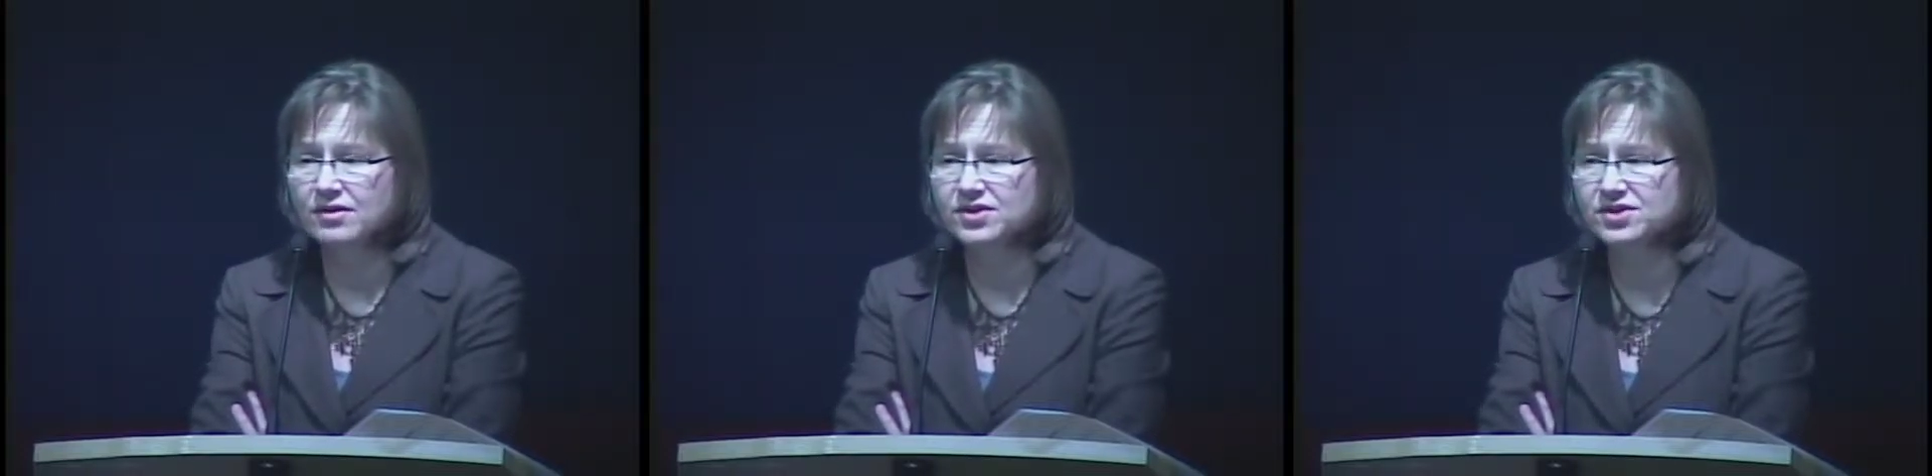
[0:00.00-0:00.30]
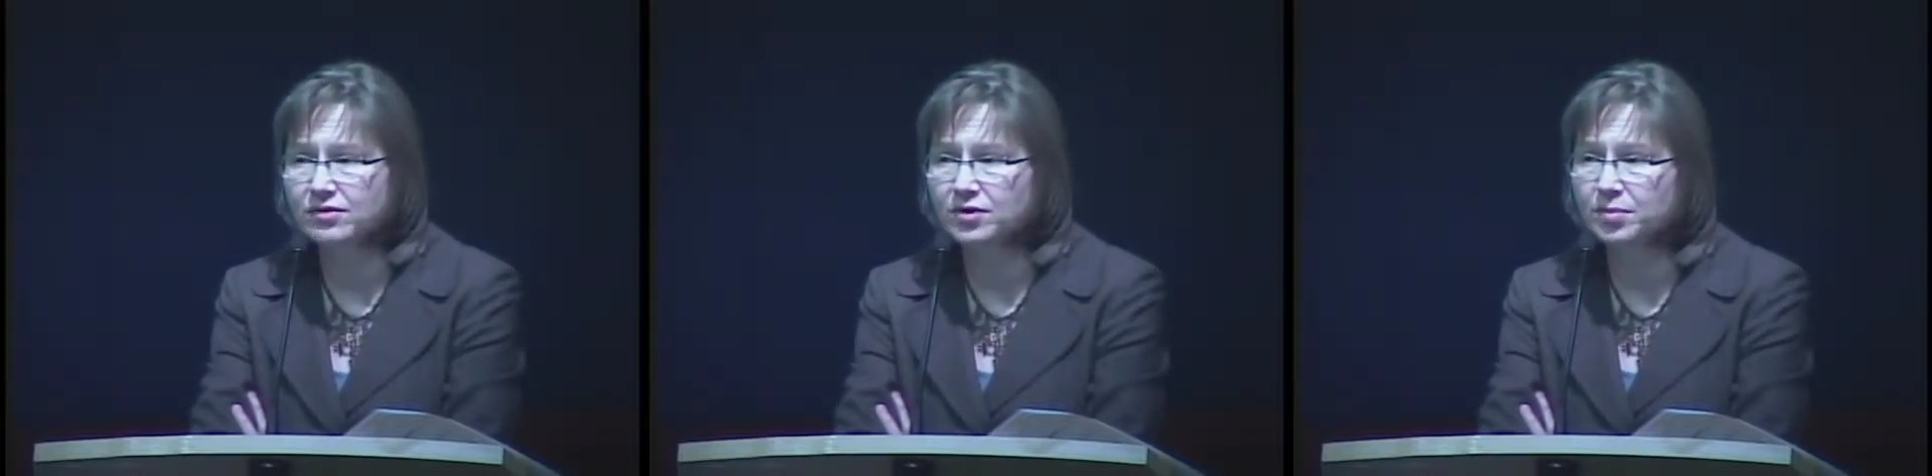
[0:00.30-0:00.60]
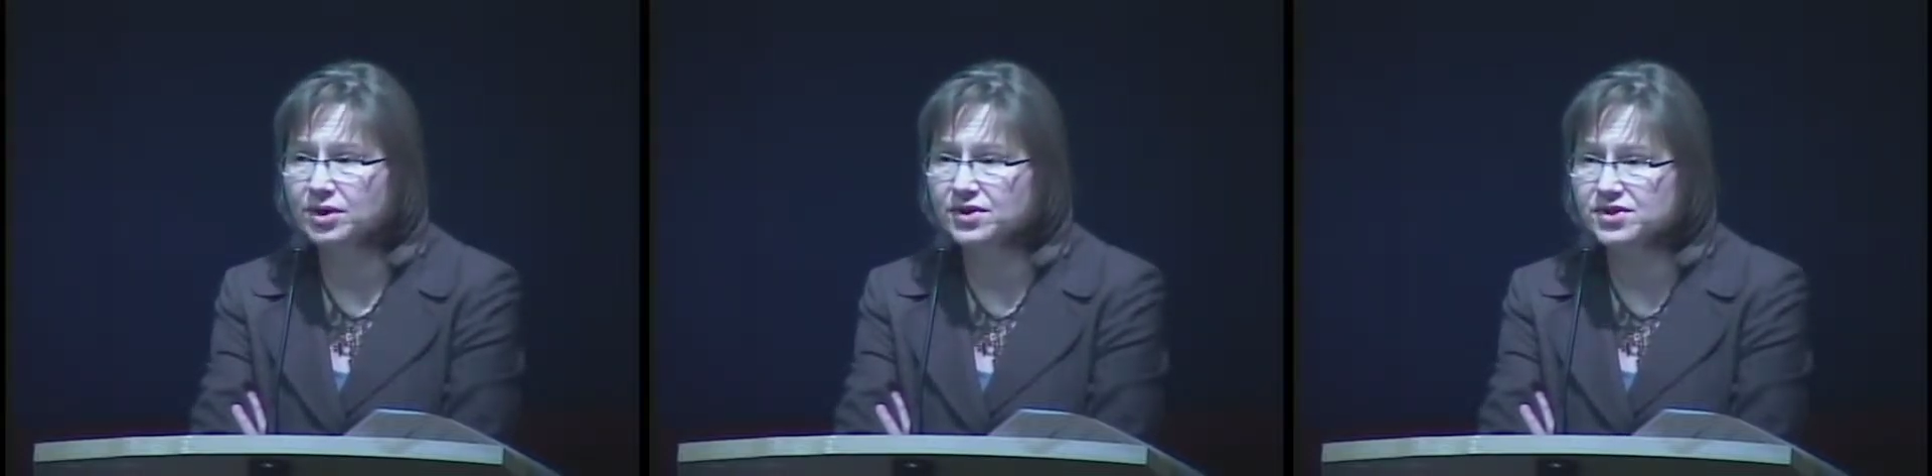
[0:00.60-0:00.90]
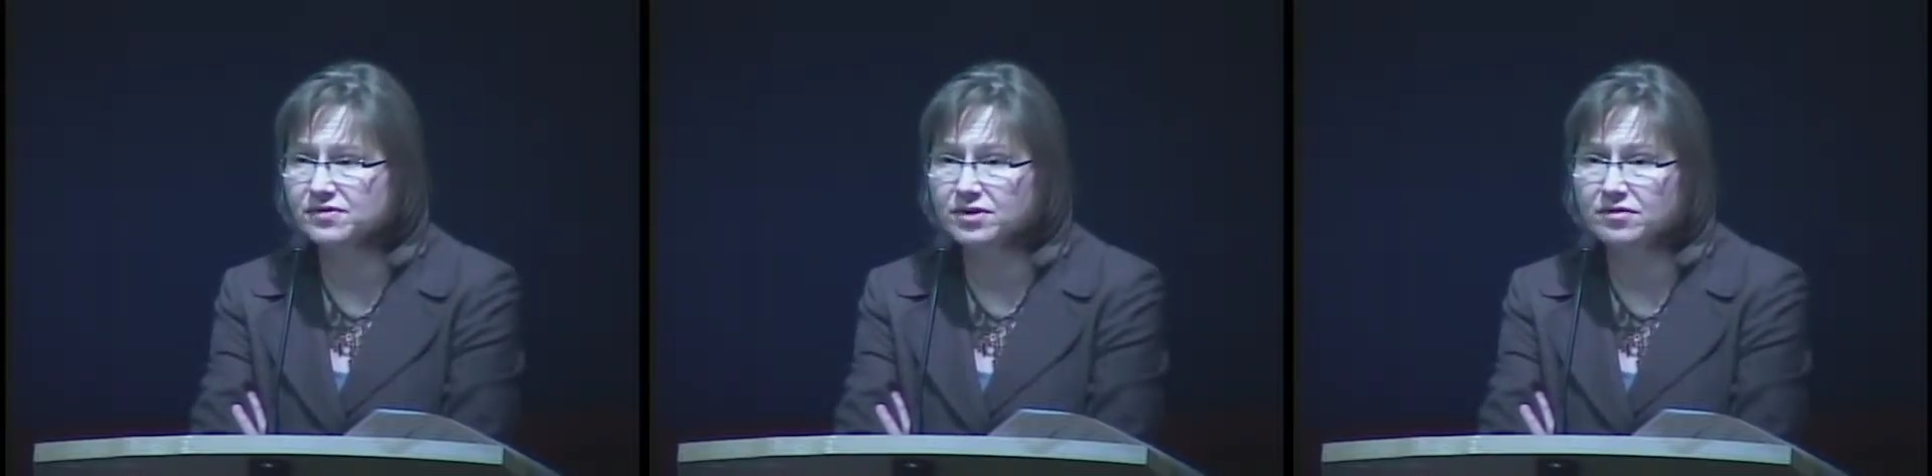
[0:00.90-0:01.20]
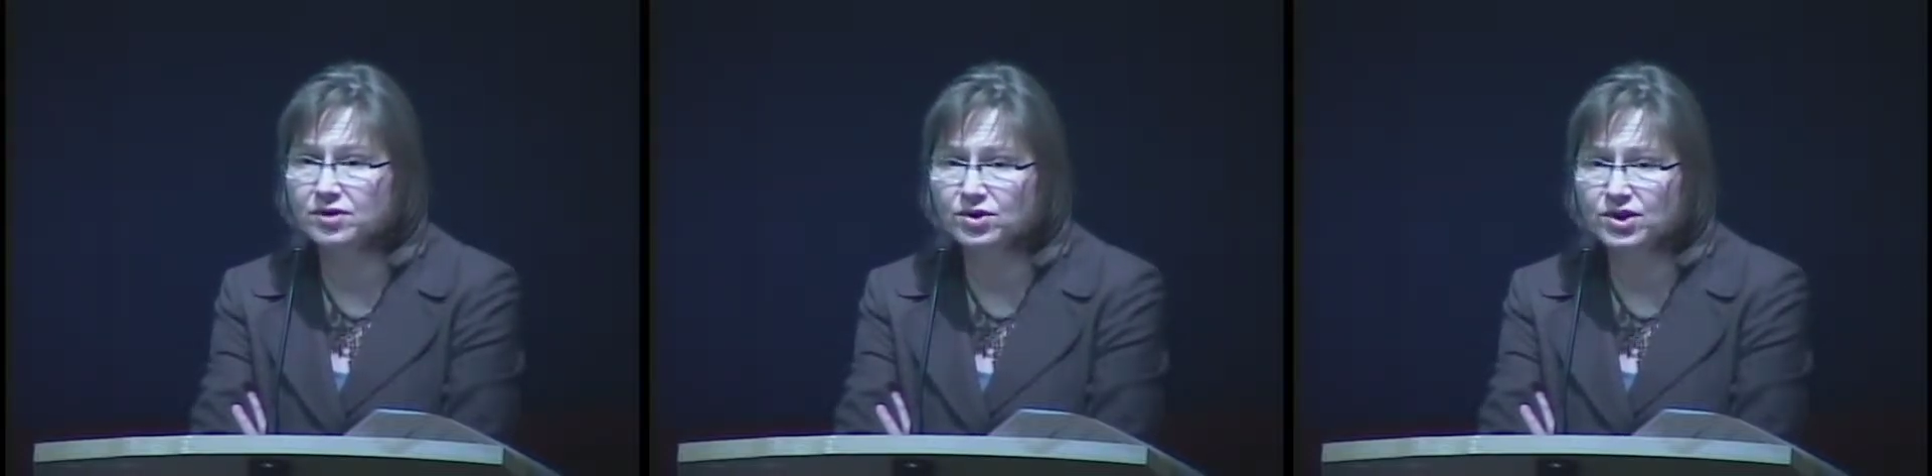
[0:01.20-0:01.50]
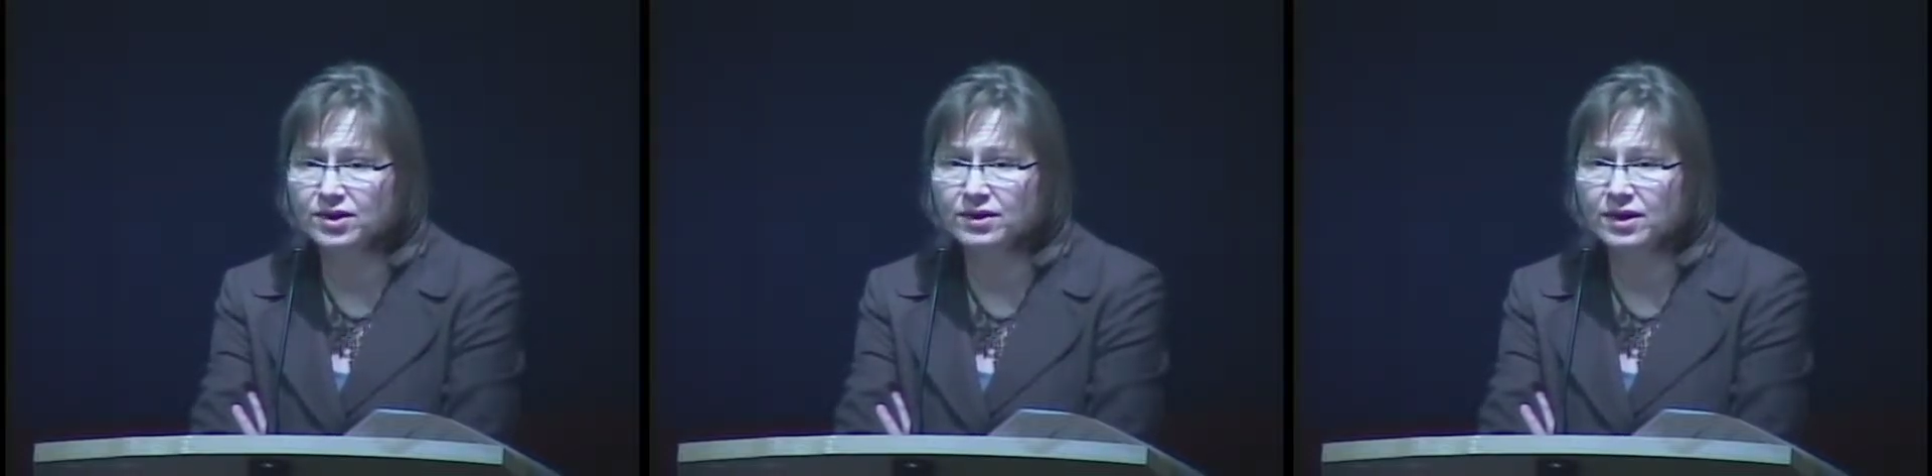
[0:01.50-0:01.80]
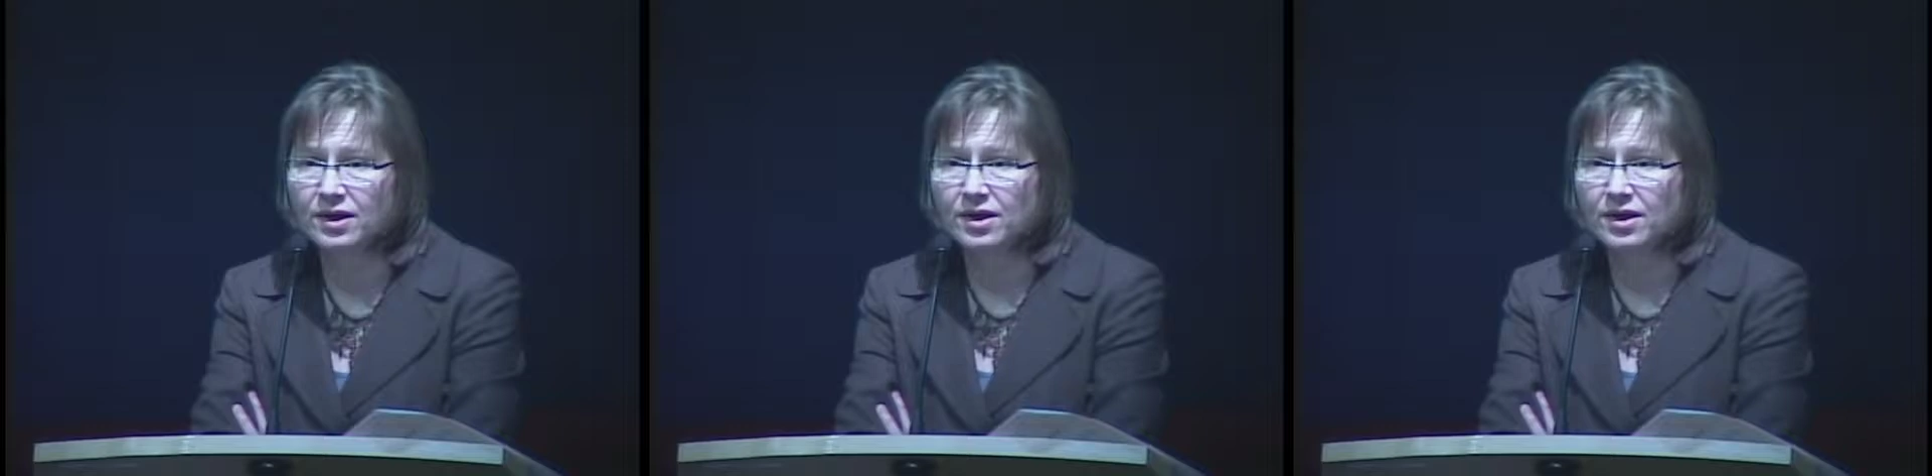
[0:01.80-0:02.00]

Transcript: the silver bullets for the future,